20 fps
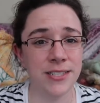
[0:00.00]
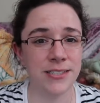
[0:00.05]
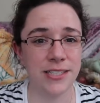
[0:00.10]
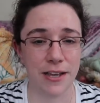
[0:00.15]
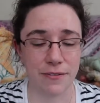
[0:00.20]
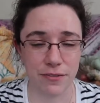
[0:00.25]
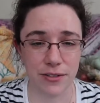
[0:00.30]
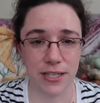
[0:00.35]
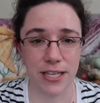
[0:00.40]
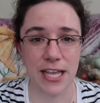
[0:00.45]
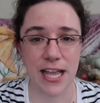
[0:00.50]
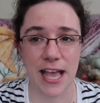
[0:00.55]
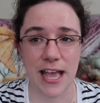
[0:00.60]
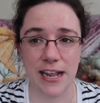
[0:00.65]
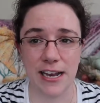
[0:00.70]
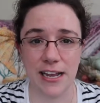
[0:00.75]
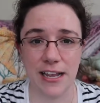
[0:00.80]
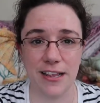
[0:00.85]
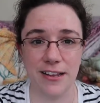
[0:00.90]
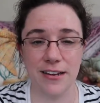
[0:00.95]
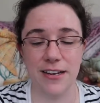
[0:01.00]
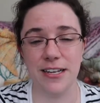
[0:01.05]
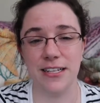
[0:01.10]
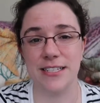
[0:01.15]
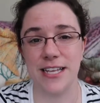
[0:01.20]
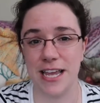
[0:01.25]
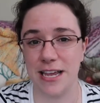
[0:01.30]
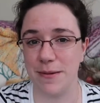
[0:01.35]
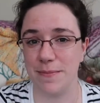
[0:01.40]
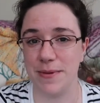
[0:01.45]
definitely head in,
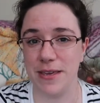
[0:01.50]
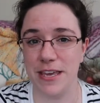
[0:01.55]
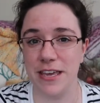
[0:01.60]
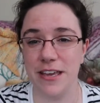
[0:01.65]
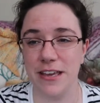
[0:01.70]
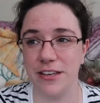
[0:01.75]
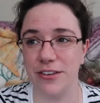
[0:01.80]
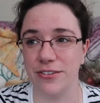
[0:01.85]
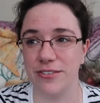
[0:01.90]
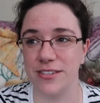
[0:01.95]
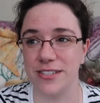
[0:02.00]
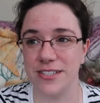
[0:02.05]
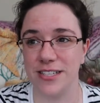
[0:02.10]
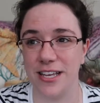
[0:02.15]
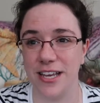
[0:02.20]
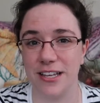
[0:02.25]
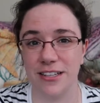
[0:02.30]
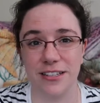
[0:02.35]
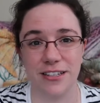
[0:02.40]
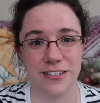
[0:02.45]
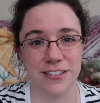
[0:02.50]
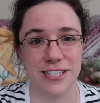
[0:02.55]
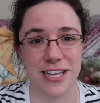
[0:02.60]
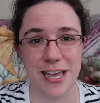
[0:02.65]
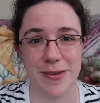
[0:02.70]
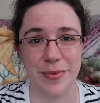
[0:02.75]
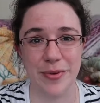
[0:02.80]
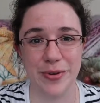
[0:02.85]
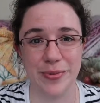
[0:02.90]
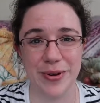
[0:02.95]
take a peek. You'll see a little
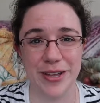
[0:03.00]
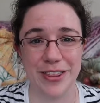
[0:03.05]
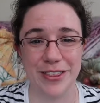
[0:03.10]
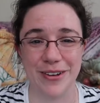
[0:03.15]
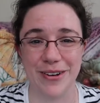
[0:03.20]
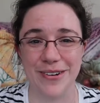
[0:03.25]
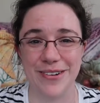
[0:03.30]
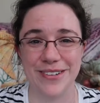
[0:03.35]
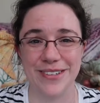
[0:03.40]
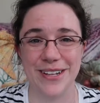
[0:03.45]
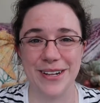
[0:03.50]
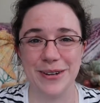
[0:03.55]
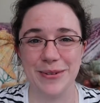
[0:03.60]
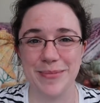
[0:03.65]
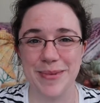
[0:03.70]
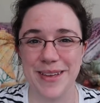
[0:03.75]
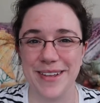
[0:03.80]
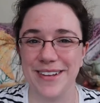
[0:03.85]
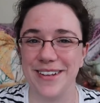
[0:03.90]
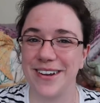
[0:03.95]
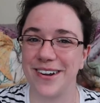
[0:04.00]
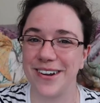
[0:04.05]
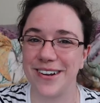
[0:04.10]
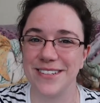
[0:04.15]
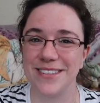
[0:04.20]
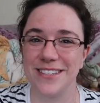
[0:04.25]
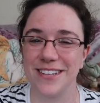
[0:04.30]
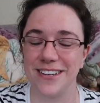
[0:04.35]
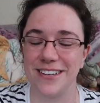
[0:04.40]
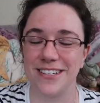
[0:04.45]
table with all Little Bean
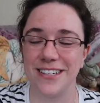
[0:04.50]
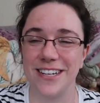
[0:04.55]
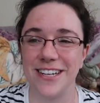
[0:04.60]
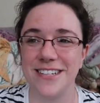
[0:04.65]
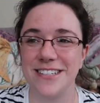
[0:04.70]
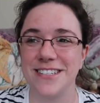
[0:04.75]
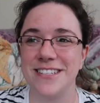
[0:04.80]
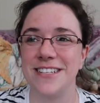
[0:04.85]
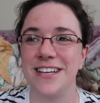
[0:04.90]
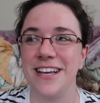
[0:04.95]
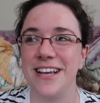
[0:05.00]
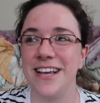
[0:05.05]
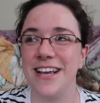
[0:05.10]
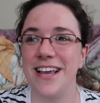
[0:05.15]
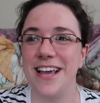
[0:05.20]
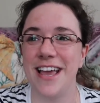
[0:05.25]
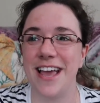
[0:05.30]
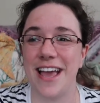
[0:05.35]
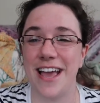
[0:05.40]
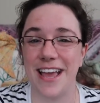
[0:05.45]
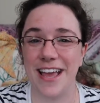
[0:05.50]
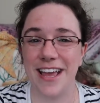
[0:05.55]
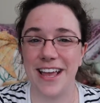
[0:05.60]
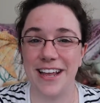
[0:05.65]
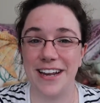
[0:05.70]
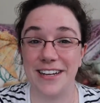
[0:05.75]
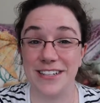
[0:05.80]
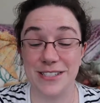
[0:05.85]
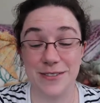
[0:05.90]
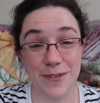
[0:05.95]
yarns on it,
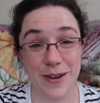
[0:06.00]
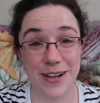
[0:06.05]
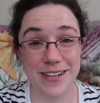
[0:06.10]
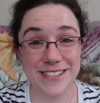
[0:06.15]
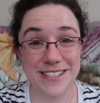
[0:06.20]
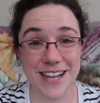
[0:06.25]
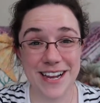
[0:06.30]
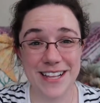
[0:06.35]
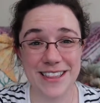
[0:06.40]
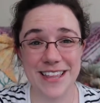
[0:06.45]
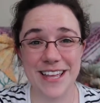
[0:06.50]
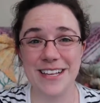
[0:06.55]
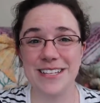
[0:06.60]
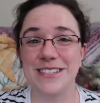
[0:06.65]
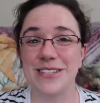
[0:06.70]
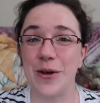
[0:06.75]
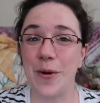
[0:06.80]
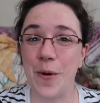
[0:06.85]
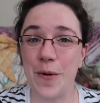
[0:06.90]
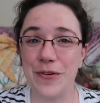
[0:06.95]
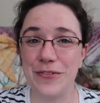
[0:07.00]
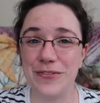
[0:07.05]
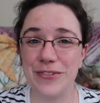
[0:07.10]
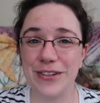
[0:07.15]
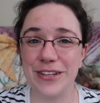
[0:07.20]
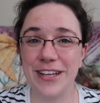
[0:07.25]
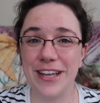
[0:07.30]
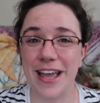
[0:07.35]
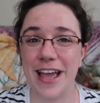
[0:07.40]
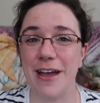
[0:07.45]
and it's a very exciting thing. So
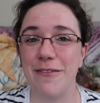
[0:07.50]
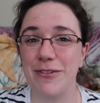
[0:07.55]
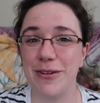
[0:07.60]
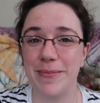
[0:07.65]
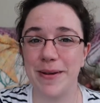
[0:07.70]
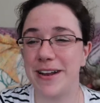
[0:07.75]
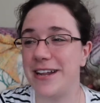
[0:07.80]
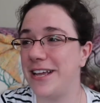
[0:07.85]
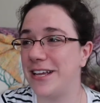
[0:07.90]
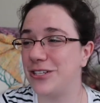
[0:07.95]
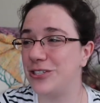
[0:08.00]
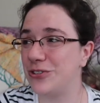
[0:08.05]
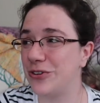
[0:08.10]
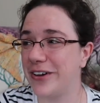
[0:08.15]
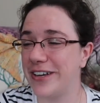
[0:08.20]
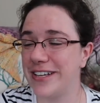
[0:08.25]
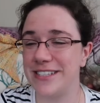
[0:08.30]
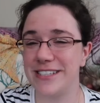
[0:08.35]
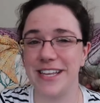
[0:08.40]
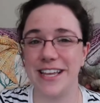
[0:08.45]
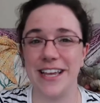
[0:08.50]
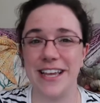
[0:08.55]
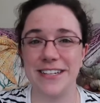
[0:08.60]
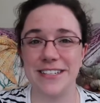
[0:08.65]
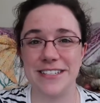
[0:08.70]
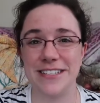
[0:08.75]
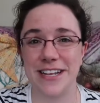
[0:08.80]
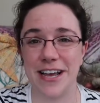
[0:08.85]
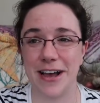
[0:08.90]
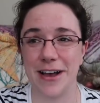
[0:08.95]
hopefully everybody enjoys
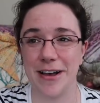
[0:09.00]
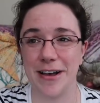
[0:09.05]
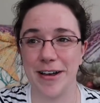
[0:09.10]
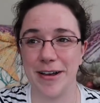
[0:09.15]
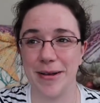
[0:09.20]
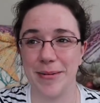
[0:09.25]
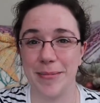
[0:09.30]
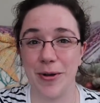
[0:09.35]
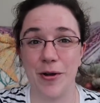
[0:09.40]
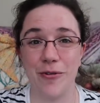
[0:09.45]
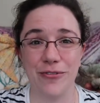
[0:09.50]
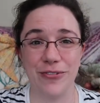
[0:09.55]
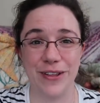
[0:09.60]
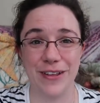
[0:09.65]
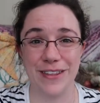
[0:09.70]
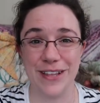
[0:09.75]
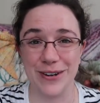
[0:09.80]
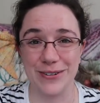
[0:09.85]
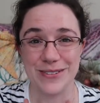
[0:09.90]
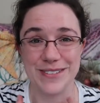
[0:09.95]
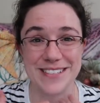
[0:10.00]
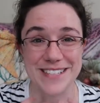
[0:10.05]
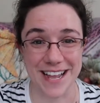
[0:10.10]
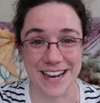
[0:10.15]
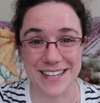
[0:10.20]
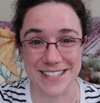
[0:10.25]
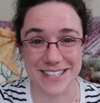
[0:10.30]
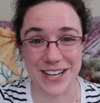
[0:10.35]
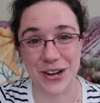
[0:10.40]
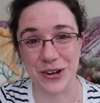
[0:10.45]
it. Hopefully they don't
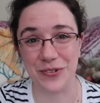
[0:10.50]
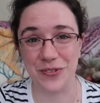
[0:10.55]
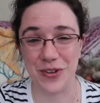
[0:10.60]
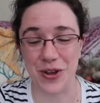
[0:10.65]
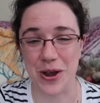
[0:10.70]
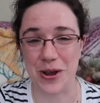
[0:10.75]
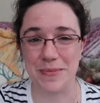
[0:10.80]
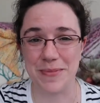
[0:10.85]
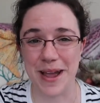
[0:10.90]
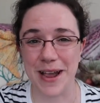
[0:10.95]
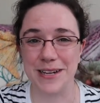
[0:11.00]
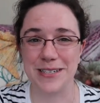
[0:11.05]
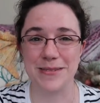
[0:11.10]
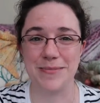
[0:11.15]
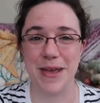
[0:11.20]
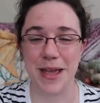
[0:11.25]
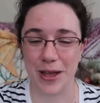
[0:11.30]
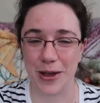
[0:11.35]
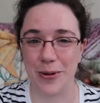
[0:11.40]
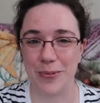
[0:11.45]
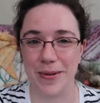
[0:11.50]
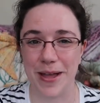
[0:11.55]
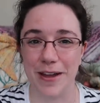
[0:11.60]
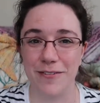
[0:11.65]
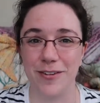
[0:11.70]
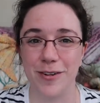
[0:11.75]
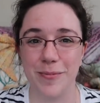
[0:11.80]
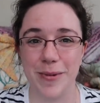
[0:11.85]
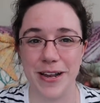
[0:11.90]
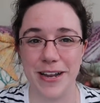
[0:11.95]
send a ton of yarn back to me. I hope
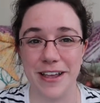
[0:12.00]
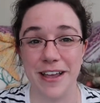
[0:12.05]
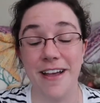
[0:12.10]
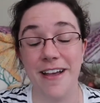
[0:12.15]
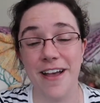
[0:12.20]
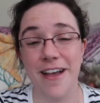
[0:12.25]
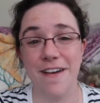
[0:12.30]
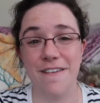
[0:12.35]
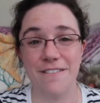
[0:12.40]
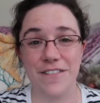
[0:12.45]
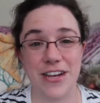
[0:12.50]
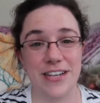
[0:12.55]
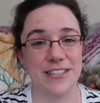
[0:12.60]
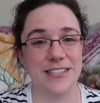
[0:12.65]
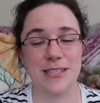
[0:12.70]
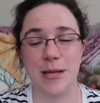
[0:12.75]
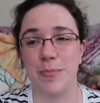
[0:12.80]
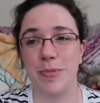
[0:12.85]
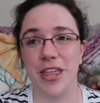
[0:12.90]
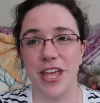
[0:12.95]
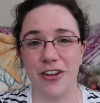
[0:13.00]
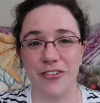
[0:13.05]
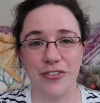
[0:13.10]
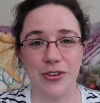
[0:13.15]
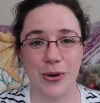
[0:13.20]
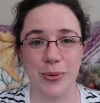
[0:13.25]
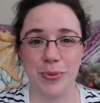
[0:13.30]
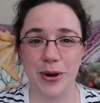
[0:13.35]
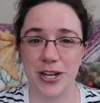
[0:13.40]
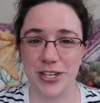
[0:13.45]
everybody finds something
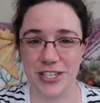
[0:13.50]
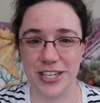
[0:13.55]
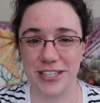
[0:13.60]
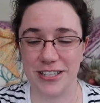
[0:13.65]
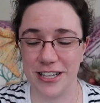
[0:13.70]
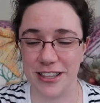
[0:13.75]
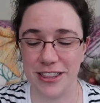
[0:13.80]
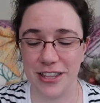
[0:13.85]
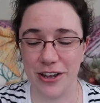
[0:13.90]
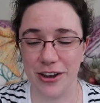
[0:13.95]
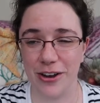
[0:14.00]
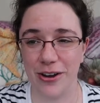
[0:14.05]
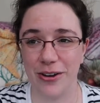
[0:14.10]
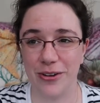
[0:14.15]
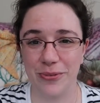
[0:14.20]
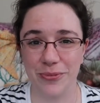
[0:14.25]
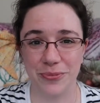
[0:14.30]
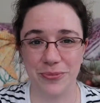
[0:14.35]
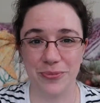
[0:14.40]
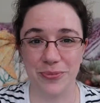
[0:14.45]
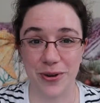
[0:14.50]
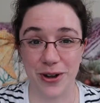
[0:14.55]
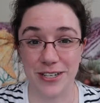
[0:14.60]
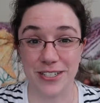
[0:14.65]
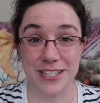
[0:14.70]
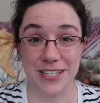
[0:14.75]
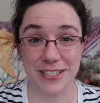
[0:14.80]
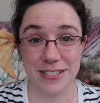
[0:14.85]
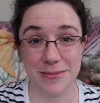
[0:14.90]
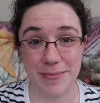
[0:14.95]
for a project that they're
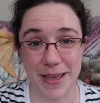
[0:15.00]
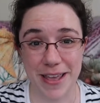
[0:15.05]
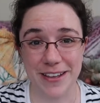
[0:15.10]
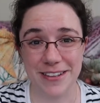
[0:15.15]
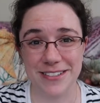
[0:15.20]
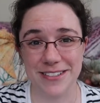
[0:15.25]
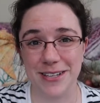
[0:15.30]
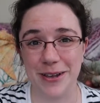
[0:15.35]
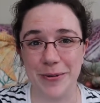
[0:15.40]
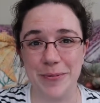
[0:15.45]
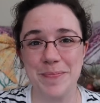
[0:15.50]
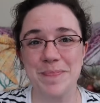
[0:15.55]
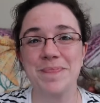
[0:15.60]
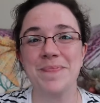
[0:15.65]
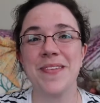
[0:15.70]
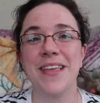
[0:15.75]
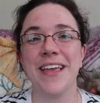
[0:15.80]
wanting to make. So